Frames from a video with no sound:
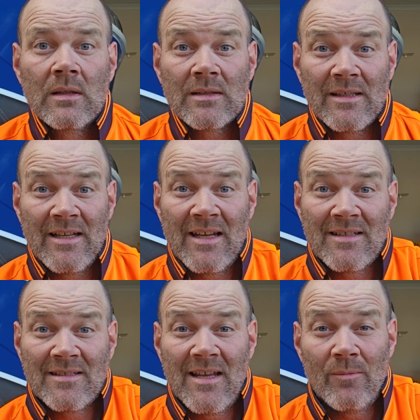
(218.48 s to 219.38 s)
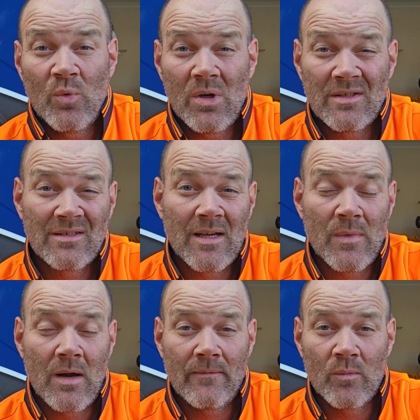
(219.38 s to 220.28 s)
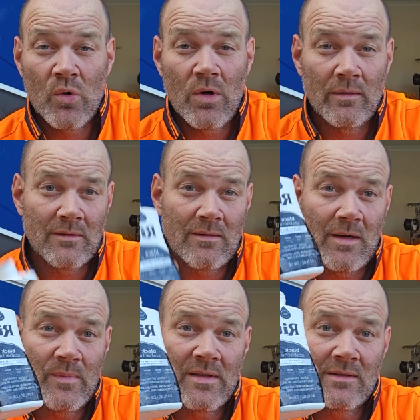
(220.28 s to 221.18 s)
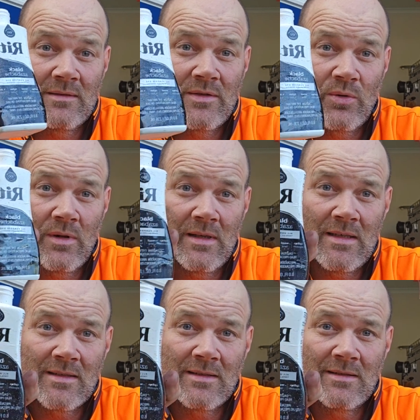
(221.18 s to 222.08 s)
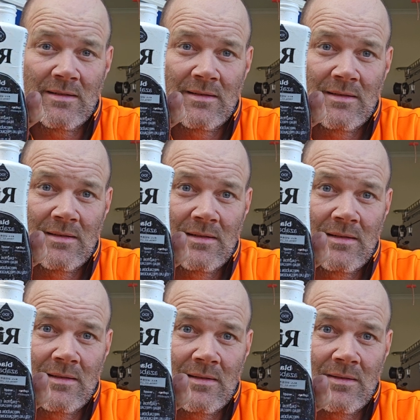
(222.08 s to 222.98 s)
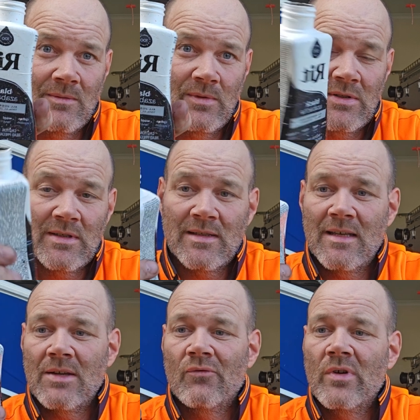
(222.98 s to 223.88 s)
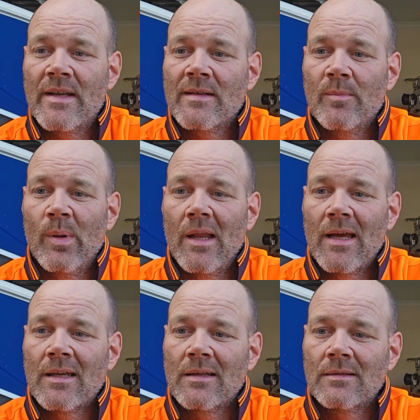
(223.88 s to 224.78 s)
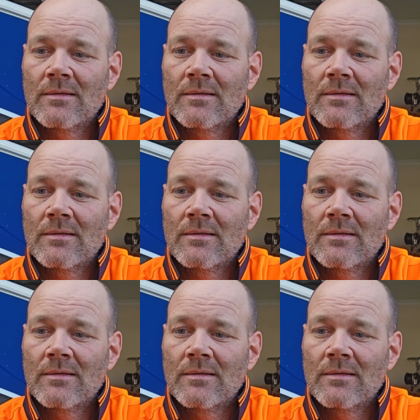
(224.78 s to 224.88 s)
The next step was come home from work, grabbed two of these, which is the Rit Black,